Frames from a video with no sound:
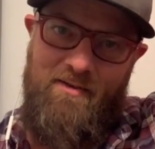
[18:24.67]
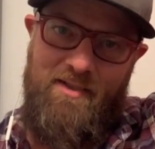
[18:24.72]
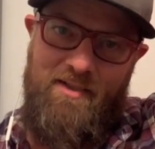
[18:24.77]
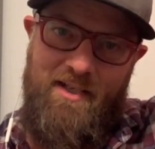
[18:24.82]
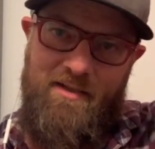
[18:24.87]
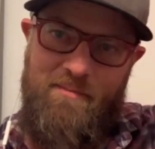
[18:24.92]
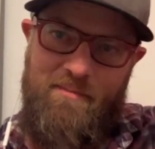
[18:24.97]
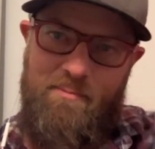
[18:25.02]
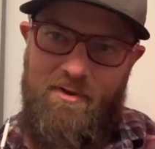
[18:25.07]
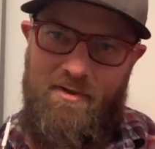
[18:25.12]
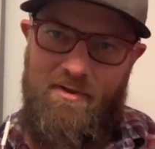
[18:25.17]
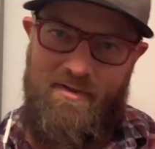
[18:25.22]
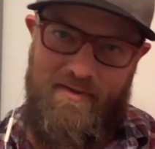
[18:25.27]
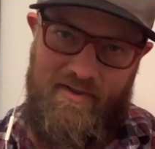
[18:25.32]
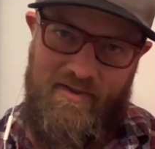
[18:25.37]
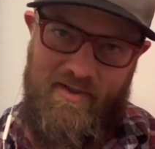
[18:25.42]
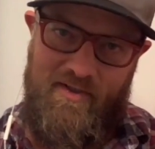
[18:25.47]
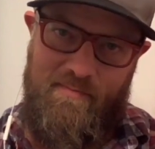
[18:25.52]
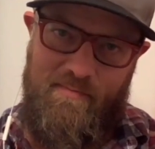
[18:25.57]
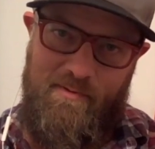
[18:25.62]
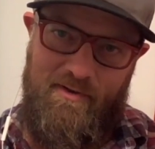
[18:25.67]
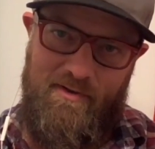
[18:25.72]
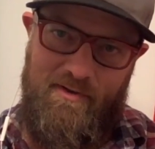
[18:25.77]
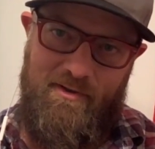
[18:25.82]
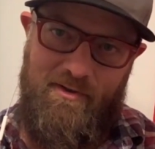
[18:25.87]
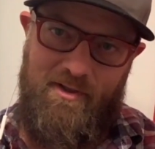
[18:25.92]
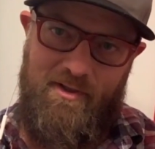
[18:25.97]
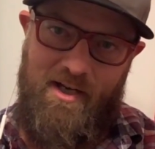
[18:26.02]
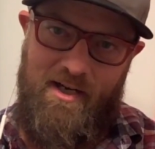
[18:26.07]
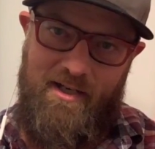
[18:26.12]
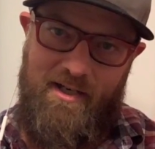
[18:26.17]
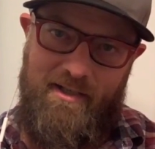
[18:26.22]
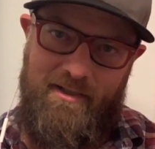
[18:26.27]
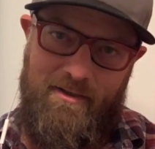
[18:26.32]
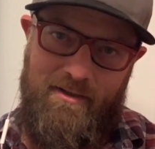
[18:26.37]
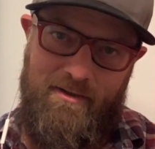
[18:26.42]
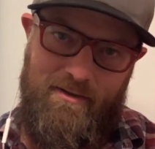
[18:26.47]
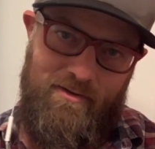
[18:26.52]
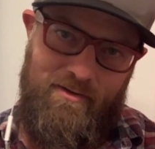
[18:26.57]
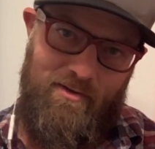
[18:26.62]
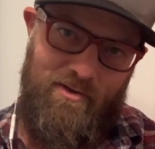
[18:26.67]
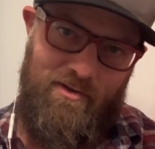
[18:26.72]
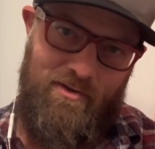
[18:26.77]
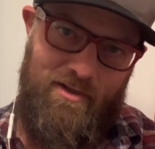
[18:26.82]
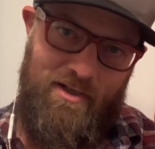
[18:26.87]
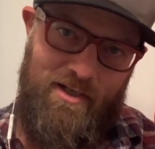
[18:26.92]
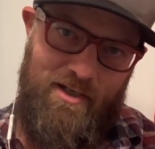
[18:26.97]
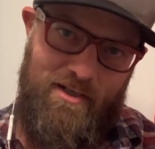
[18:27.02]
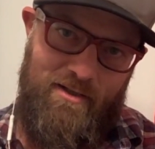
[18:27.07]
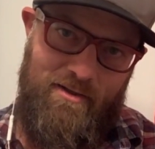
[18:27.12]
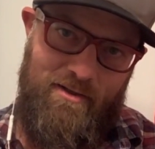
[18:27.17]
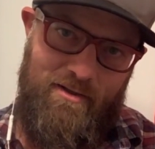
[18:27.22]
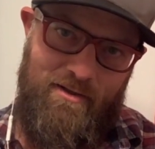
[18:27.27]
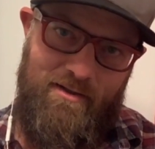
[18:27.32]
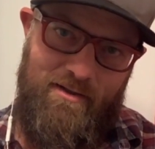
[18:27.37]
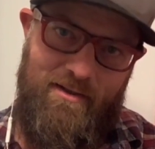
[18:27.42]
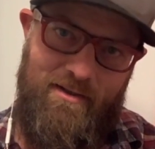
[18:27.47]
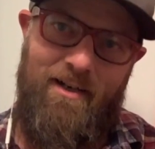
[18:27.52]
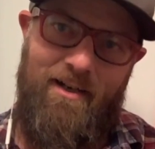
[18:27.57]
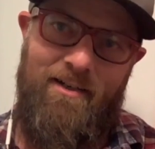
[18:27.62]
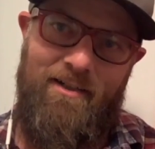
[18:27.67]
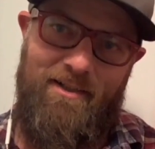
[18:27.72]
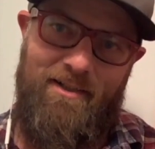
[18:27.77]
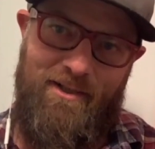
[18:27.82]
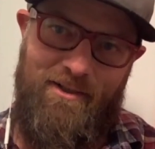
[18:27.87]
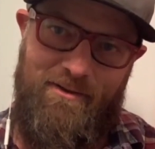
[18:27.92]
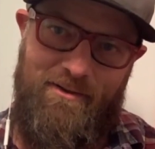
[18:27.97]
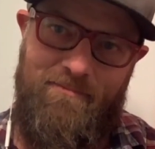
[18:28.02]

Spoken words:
Can you just put it a little higher? A little higher. There you go.